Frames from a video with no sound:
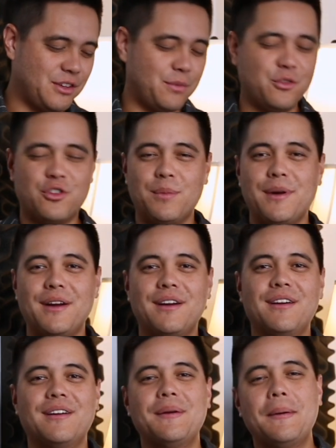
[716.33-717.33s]
some
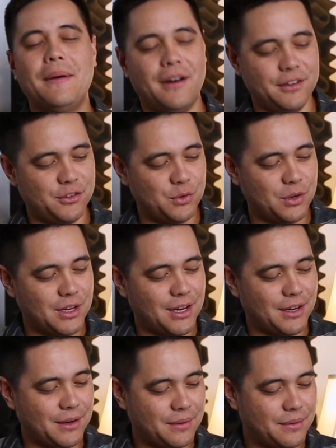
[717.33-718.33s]
strumming on this
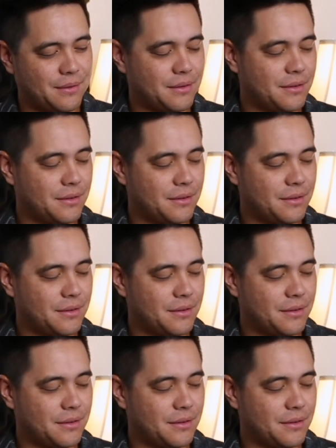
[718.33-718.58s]
ukulele.